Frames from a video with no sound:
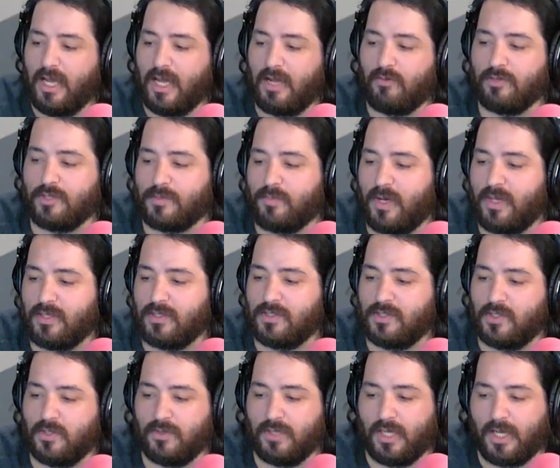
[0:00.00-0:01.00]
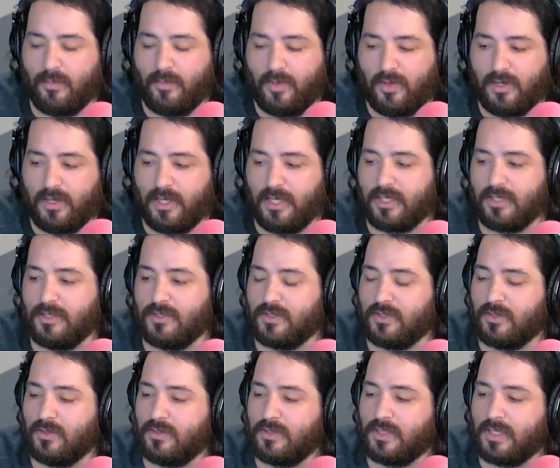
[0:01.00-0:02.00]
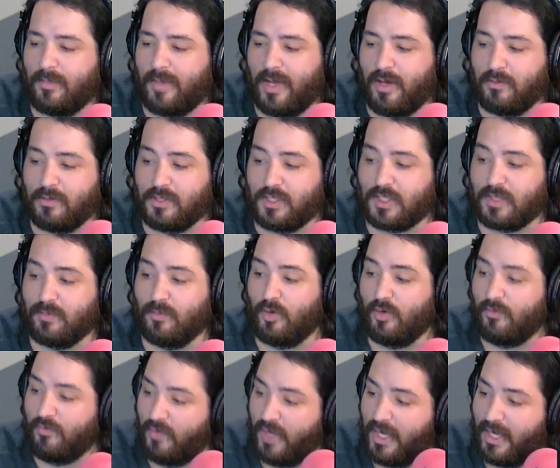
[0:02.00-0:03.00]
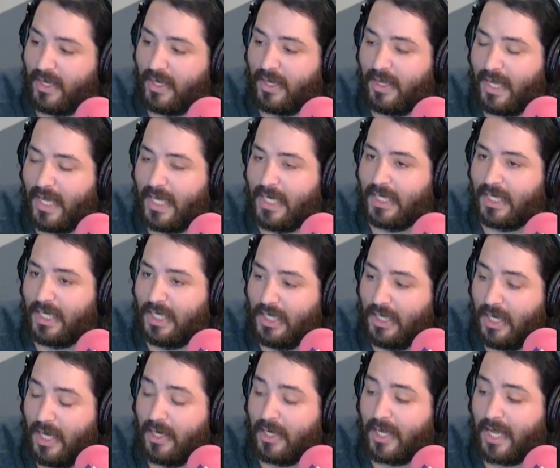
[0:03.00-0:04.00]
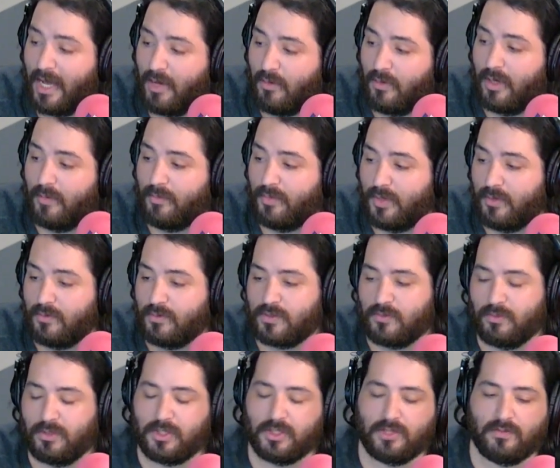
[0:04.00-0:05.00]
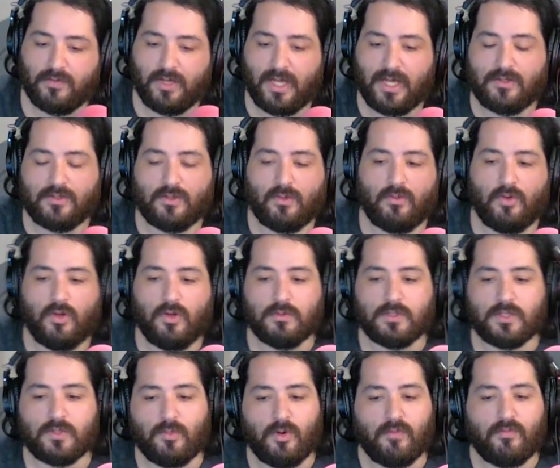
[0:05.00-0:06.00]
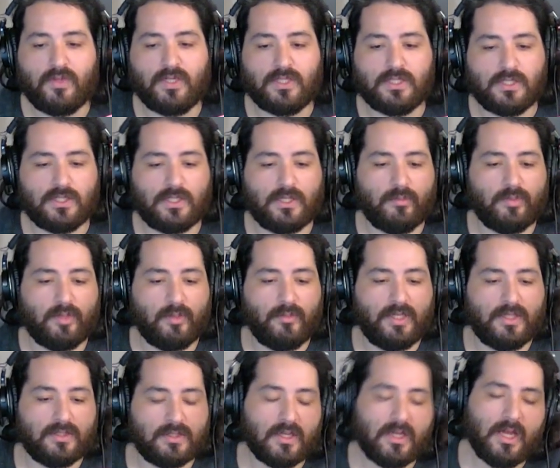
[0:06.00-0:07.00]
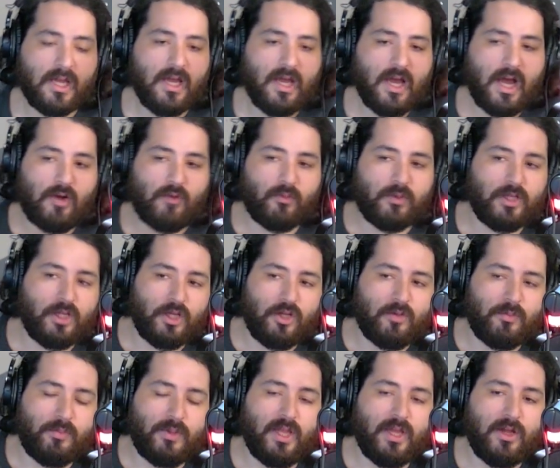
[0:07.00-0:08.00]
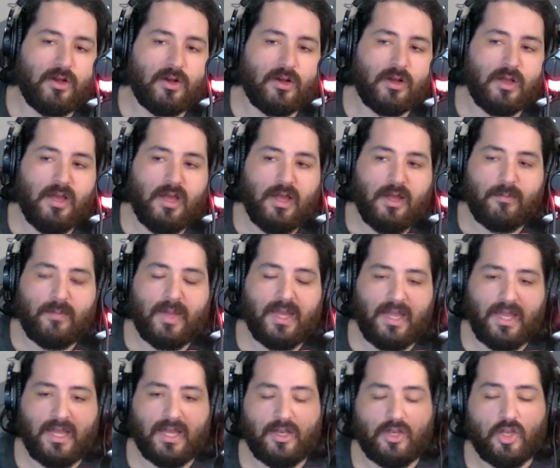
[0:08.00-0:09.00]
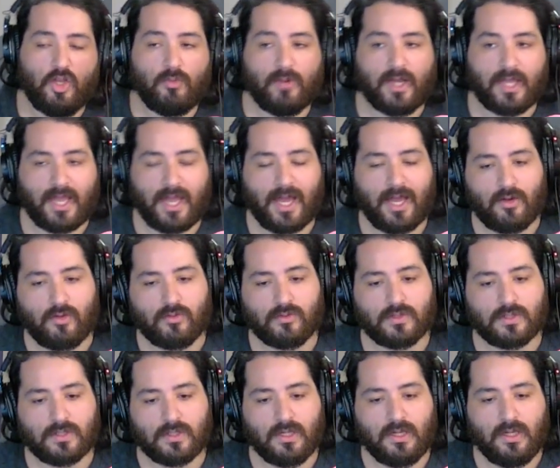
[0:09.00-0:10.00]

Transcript: in response to the community concerns about smurfing and account abuse, which if you guys don't know, smurfing just simply means a really good player making a new account,